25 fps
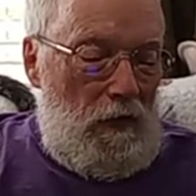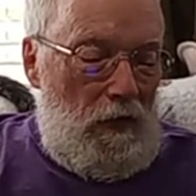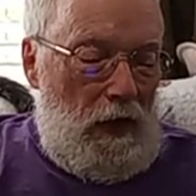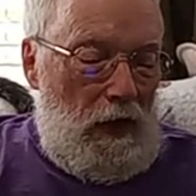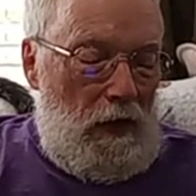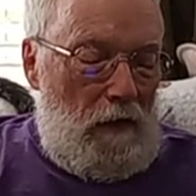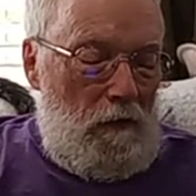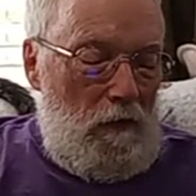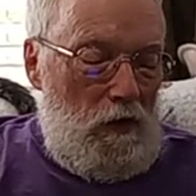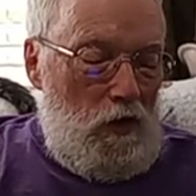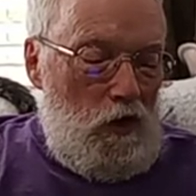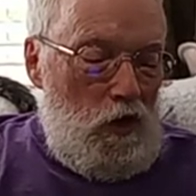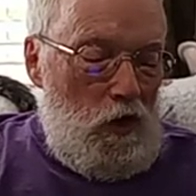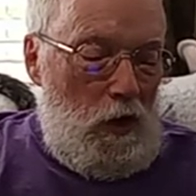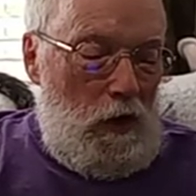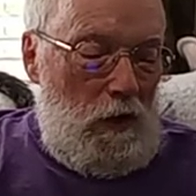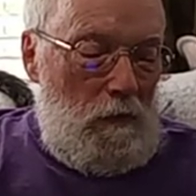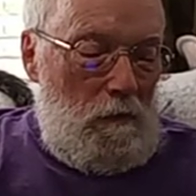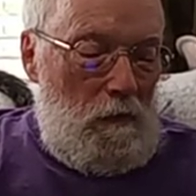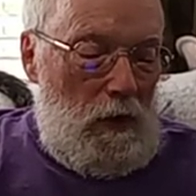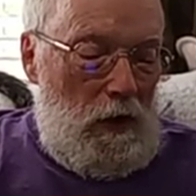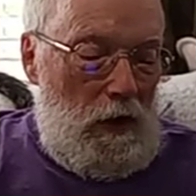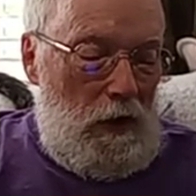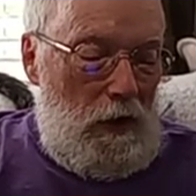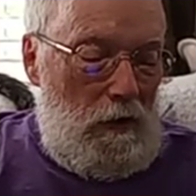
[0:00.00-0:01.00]
David's
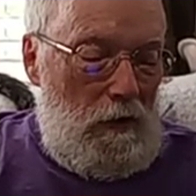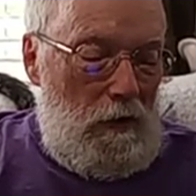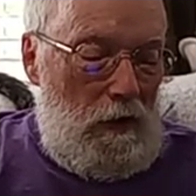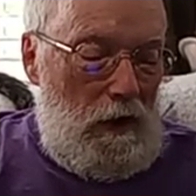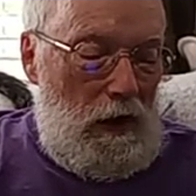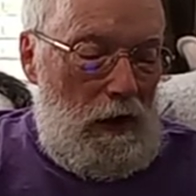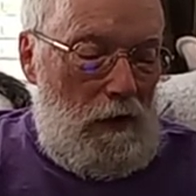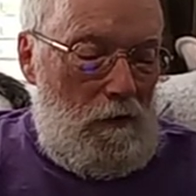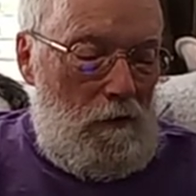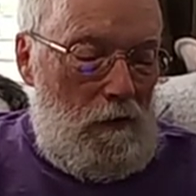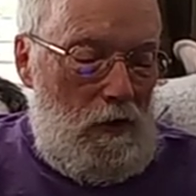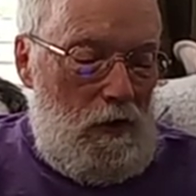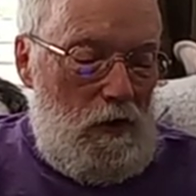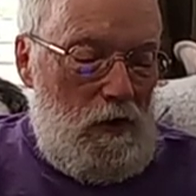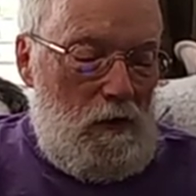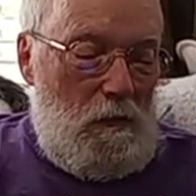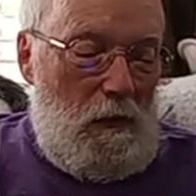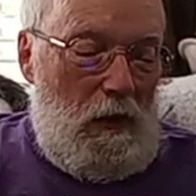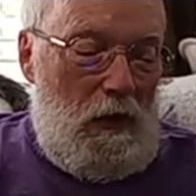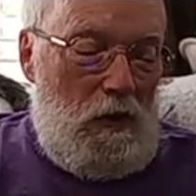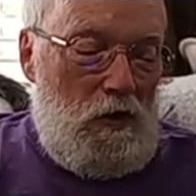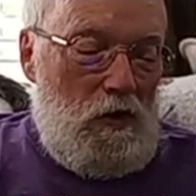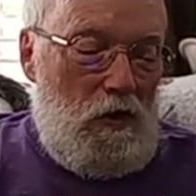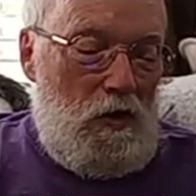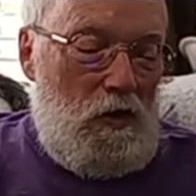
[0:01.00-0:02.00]
young men gave this
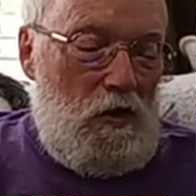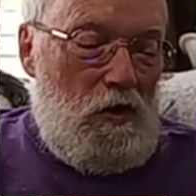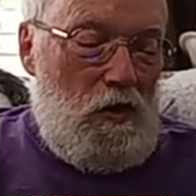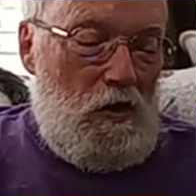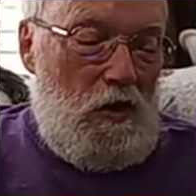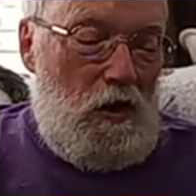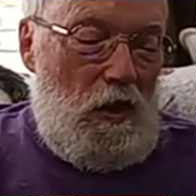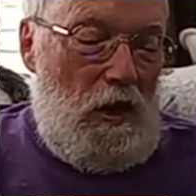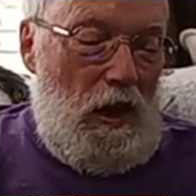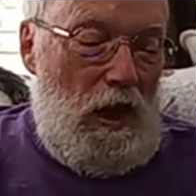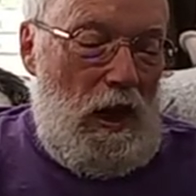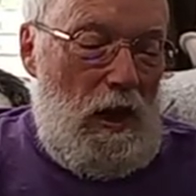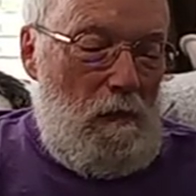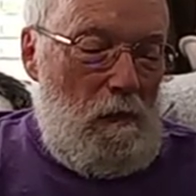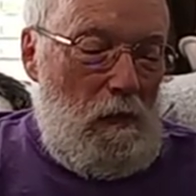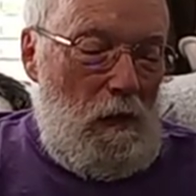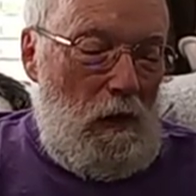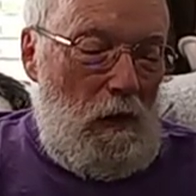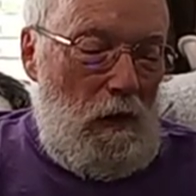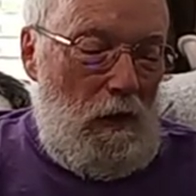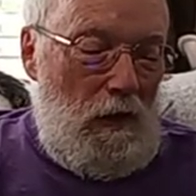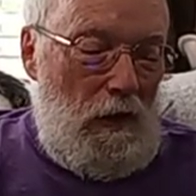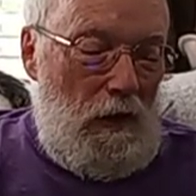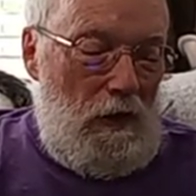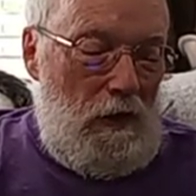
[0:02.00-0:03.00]
message to
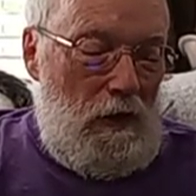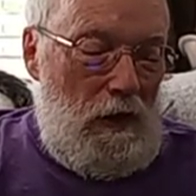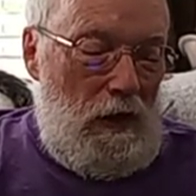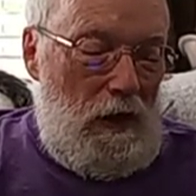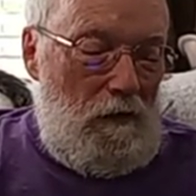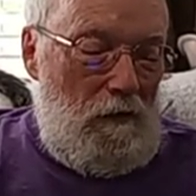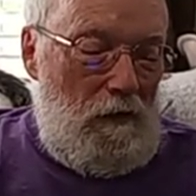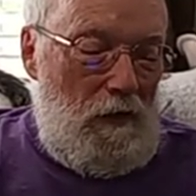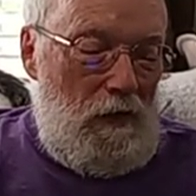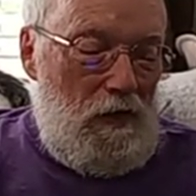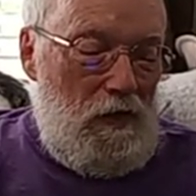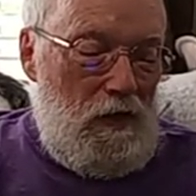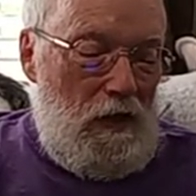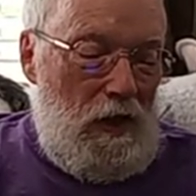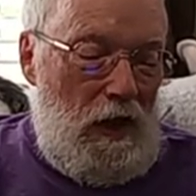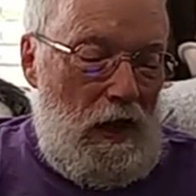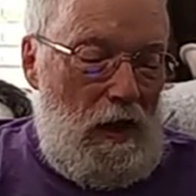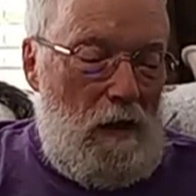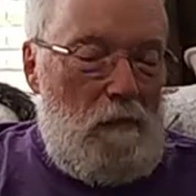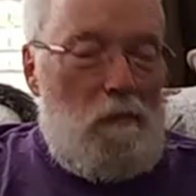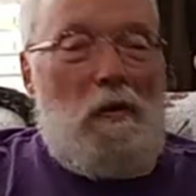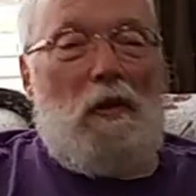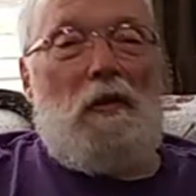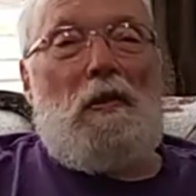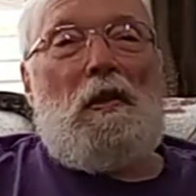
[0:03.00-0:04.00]
Nabal in David's
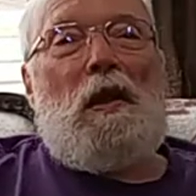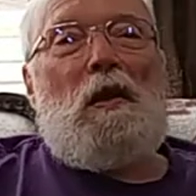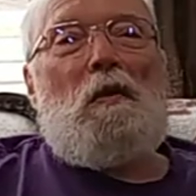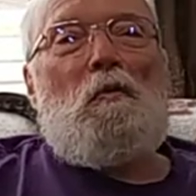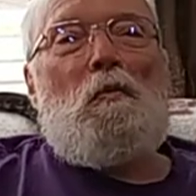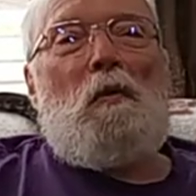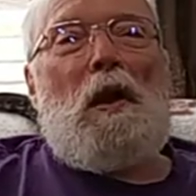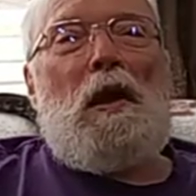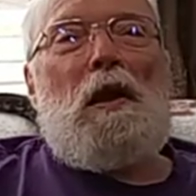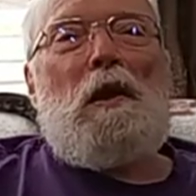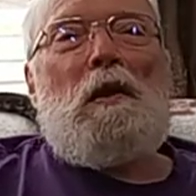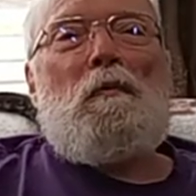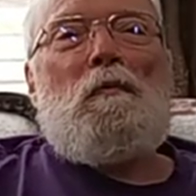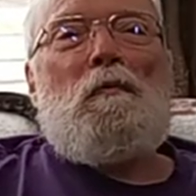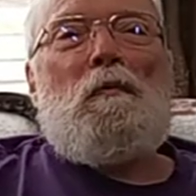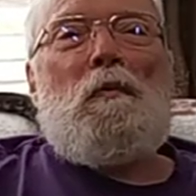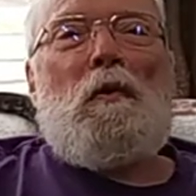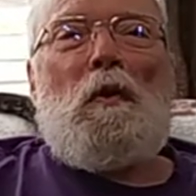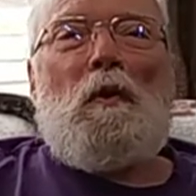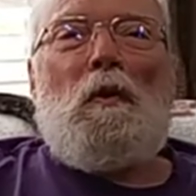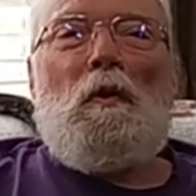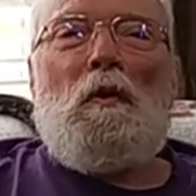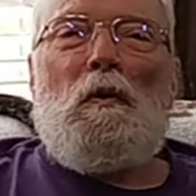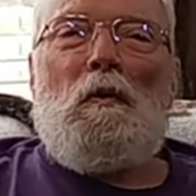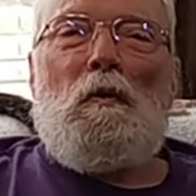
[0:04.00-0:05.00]
name, and they waited
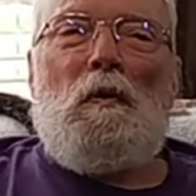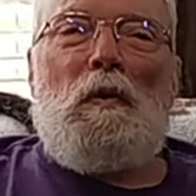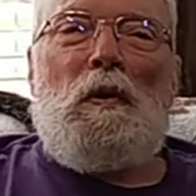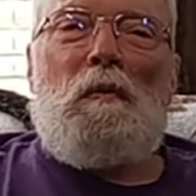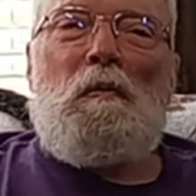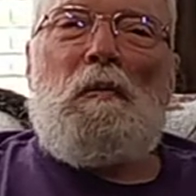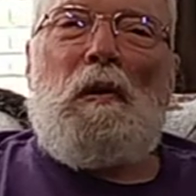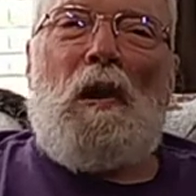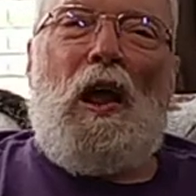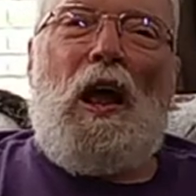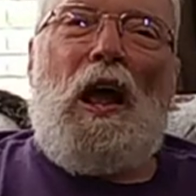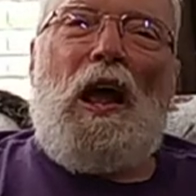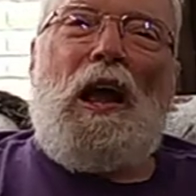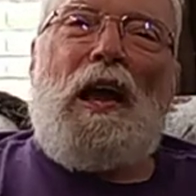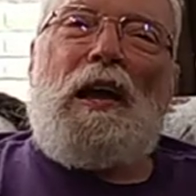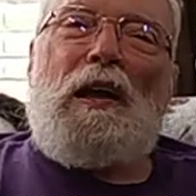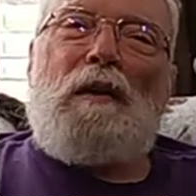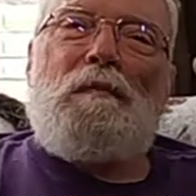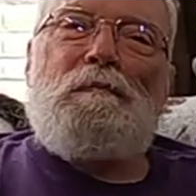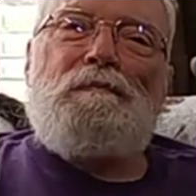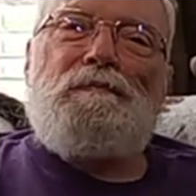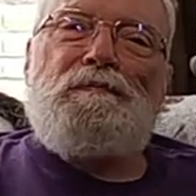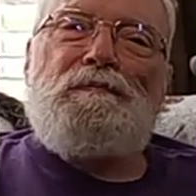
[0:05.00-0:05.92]
for a reply.